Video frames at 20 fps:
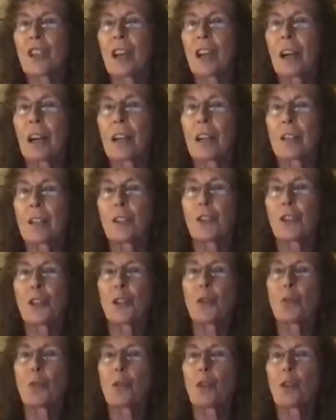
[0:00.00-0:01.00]
do
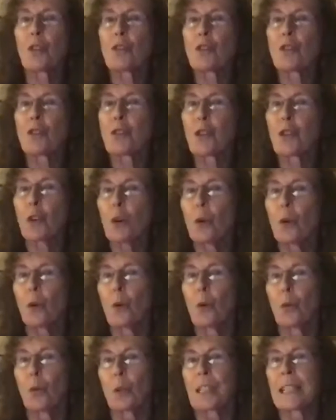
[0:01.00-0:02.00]
you
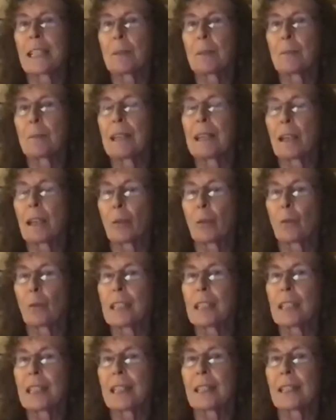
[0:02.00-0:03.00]
control what is being
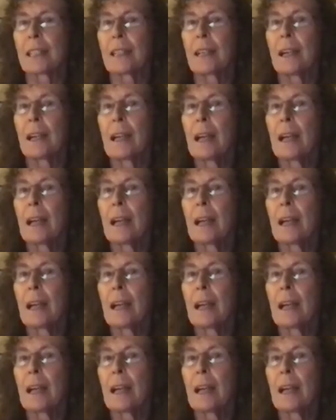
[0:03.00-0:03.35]
written?